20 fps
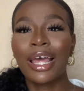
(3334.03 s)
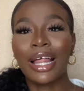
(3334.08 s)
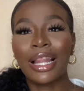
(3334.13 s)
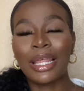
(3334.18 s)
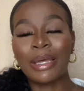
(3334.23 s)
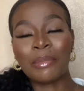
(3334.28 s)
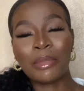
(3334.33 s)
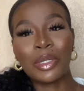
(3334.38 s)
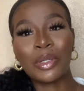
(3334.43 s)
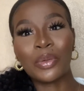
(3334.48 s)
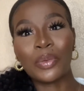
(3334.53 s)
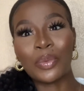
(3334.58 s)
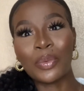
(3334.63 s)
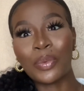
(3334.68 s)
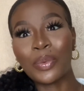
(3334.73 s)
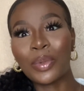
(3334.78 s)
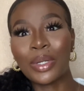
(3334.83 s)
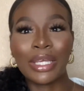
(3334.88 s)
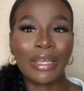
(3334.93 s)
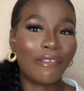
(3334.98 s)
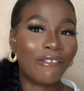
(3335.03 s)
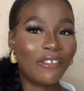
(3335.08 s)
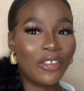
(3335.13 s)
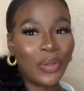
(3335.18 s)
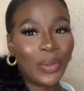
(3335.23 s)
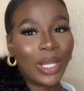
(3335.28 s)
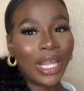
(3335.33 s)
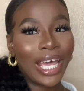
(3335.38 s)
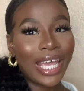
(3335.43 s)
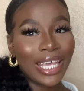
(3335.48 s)
let me know if you
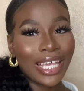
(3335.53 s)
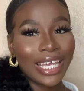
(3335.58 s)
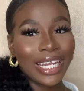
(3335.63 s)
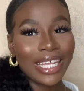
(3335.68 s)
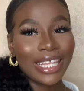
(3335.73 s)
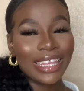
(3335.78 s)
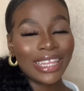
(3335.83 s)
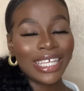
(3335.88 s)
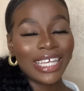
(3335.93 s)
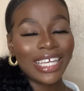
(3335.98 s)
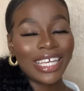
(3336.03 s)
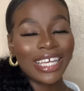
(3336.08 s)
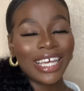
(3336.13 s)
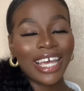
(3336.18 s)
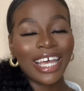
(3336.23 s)
like anything,